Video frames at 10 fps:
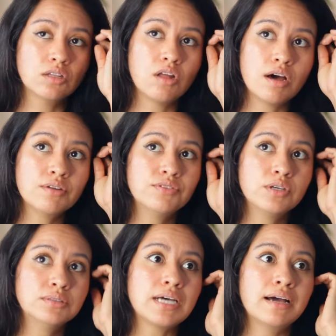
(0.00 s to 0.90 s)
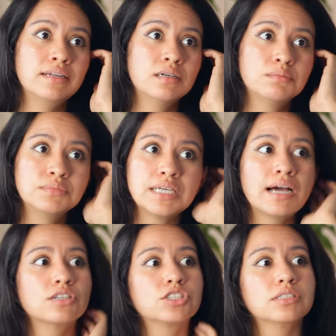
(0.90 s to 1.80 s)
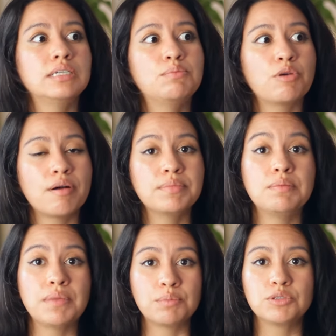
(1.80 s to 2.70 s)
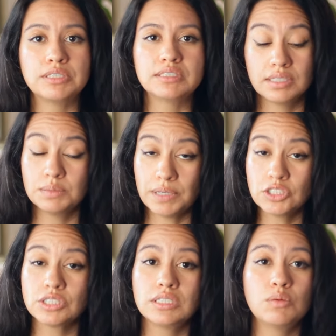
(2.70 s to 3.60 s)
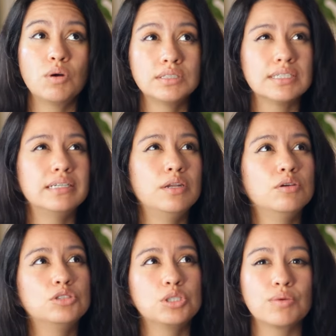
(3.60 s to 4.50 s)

a lot of those items actually brought me memories, especially once I knew she